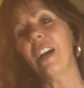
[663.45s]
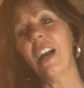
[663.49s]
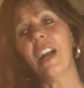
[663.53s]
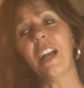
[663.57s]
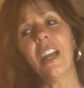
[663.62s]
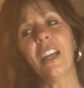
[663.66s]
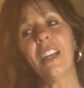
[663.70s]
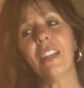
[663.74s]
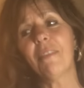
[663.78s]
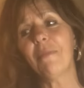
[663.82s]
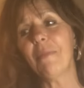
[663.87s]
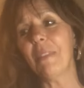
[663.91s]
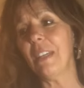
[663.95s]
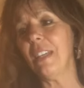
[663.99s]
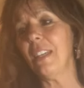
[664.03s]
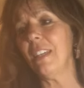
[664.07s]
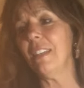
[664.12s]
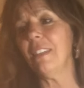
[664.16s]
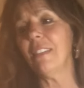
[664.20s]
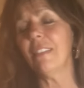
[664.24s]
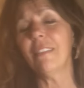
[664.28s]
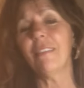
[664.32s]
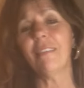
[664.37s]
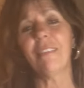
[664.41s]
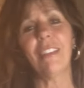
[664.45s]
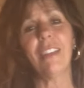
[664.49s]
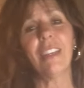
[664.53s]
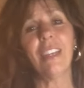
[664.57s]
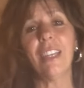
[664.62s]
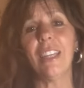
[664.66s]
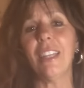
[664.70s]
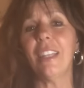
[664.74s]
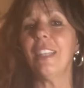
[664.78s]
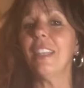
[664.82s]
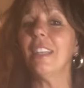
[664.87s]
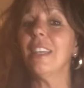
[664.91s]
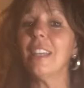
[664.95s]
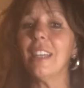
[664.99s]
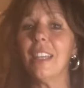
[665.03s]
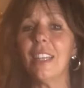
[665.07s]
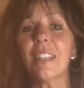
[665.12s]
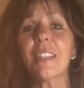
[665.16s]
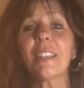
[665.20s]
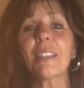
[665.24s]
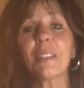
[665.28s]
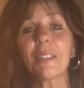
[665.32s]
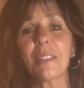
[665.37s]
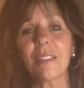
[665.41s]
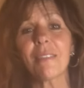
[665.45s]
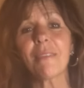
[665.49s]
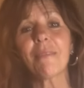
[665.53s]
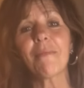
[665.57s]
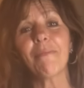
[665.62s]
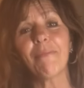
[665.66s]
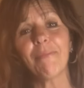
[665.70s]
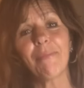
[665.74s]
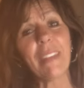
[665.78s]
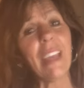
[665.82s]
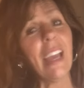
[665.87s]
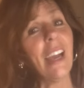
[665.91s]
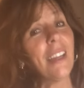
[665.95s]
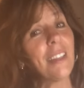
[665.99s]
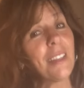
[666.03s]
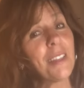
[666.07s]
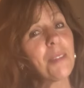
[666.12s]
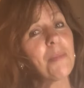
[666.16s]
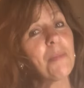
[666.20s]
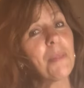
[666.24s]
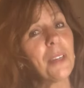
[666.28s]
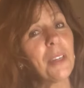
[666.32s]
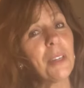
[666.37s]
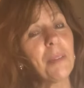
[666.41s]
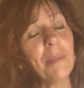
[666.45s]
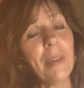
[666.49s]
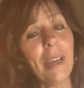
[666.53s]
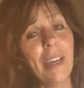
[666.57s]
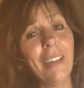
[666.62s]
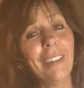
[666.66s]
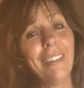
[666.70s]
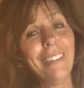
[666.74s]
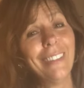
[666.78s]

I mean, it it's yeah, it's pretty bad.